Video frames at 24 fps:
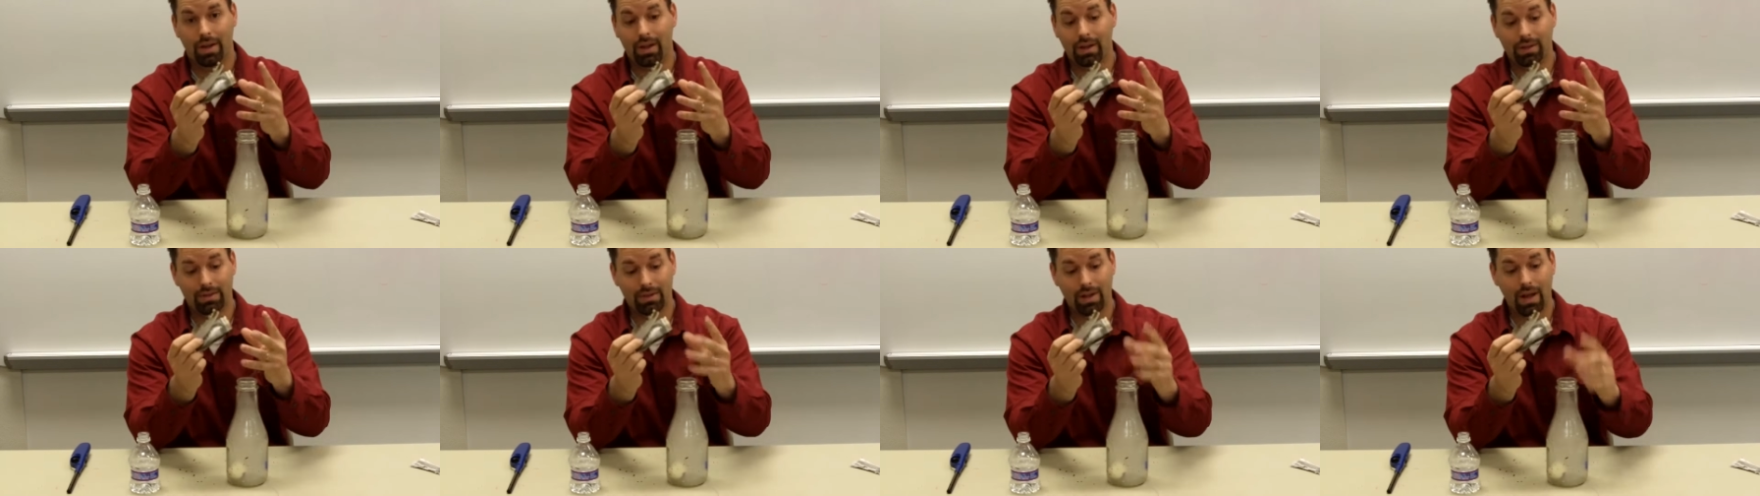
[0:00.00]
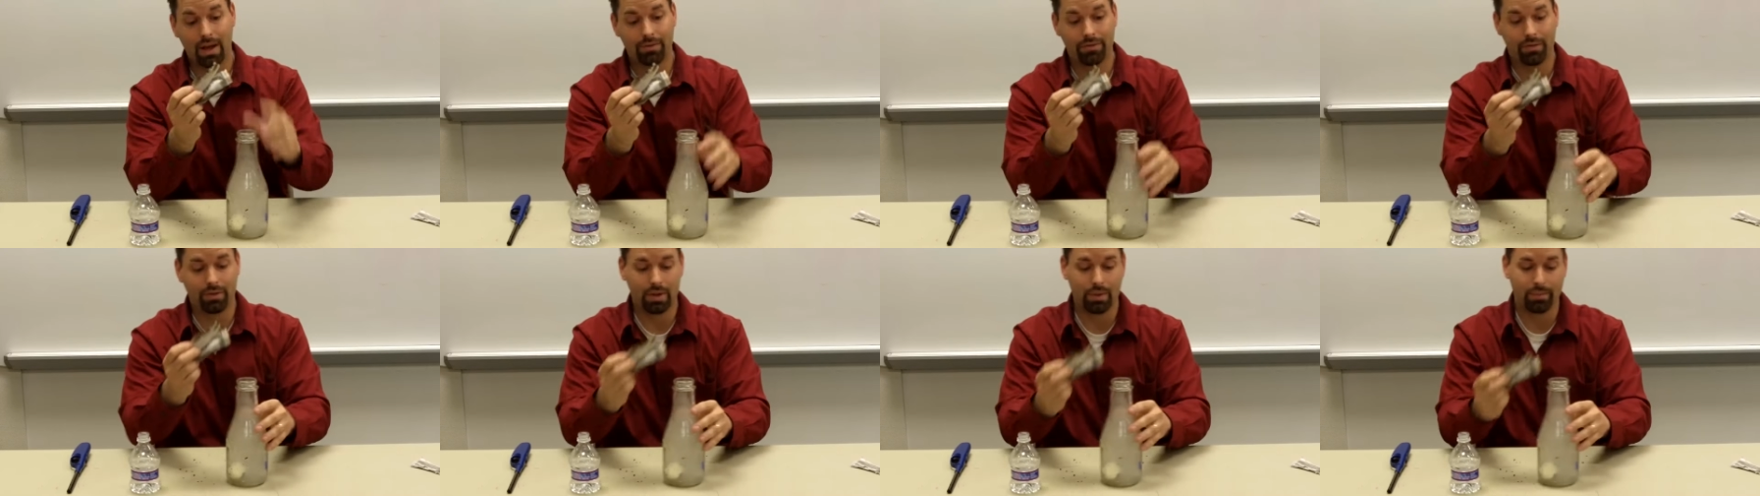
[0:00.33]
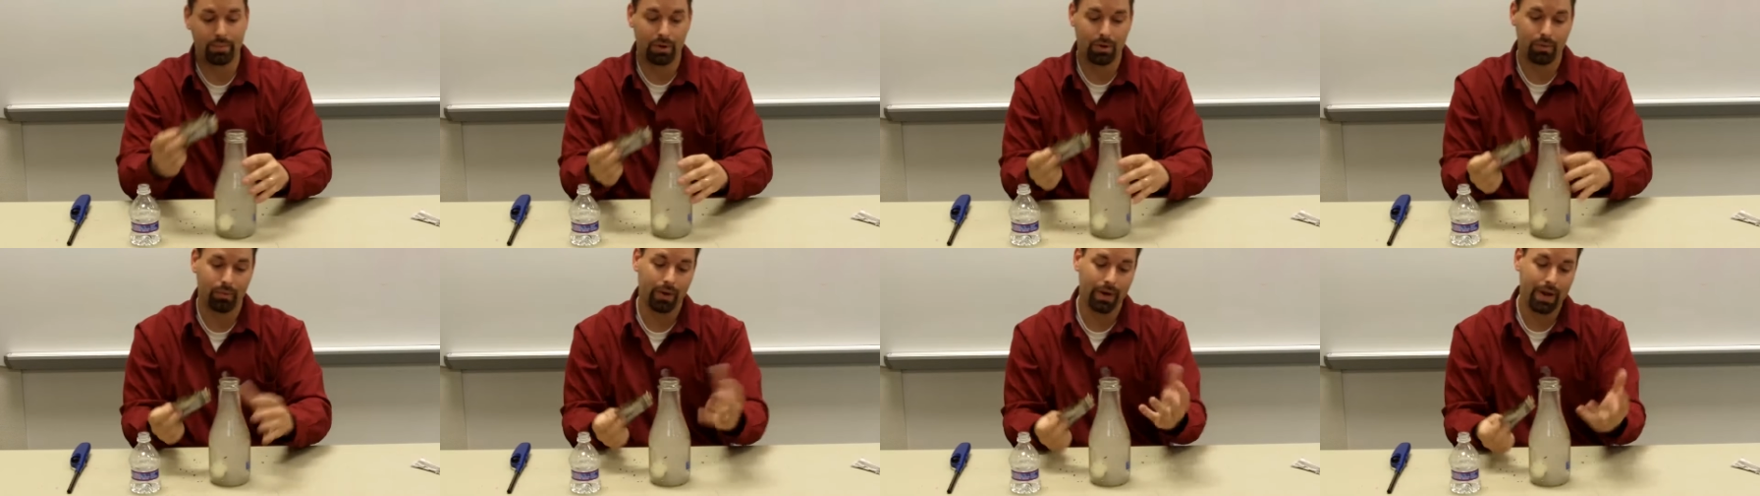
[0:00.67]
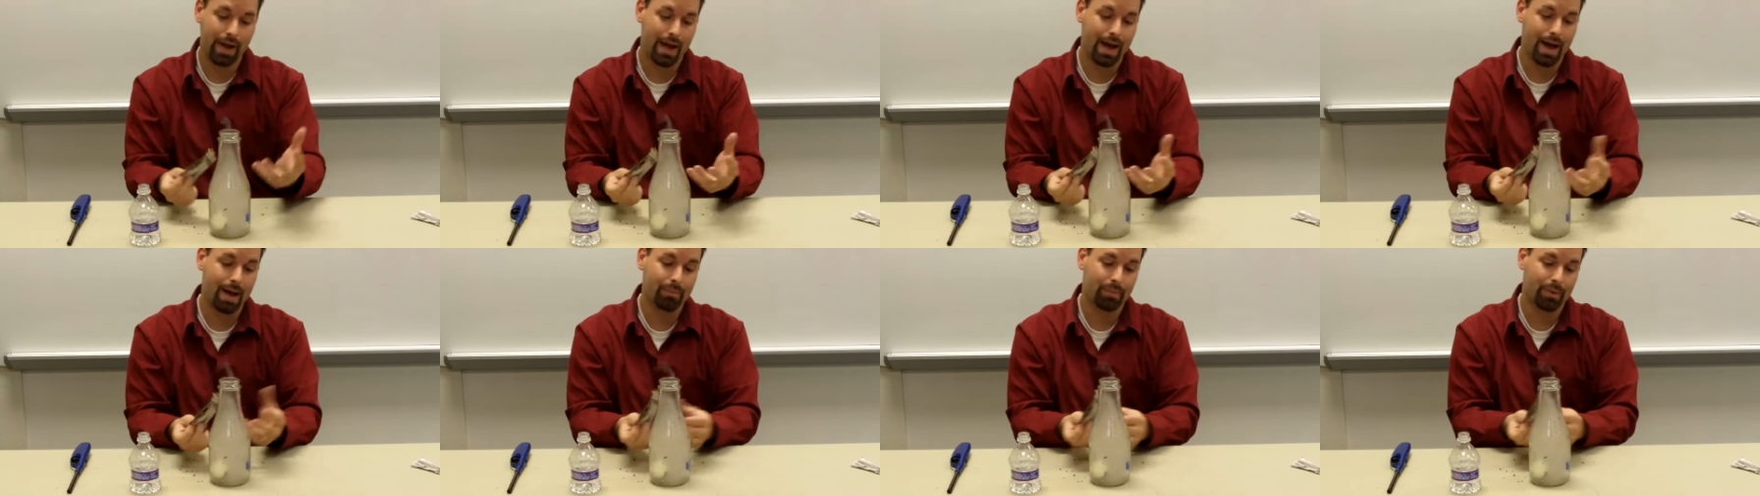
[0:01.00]
It's not fully burned.
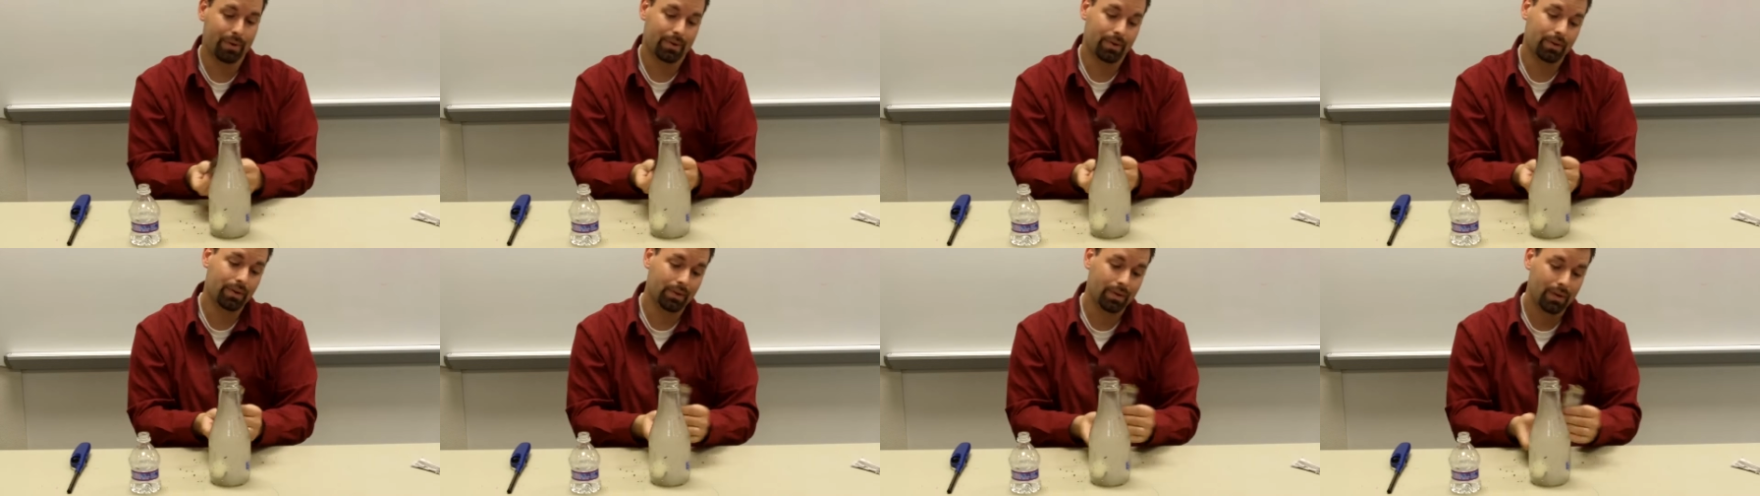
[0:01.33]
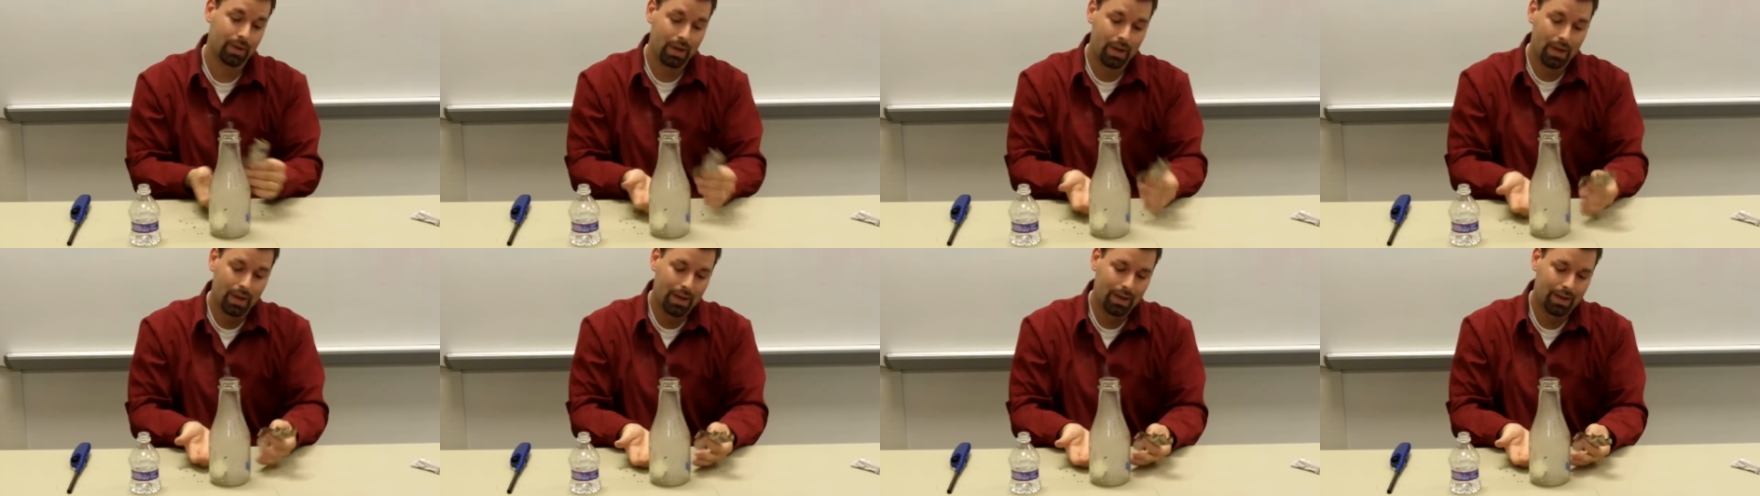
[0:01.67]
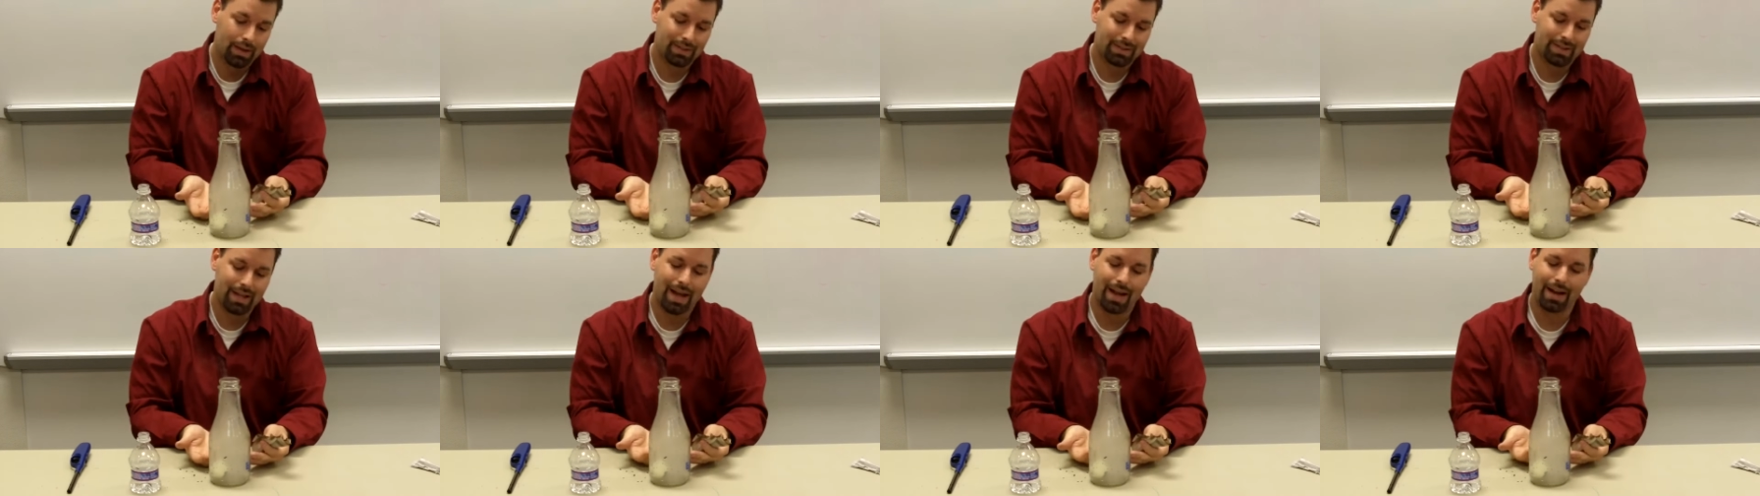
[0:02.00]
What happened is